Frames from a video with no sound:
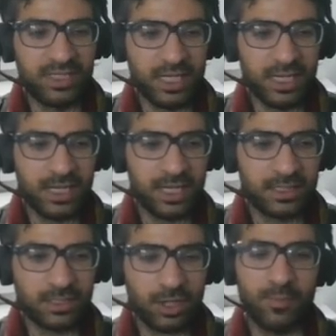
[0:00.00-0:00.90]
init
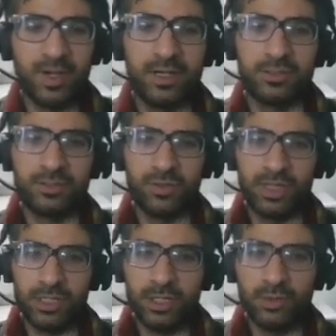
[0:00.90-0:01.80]
compared to
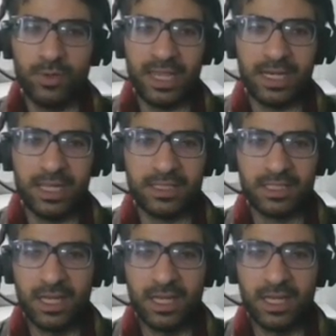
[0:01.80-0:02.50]
the new init.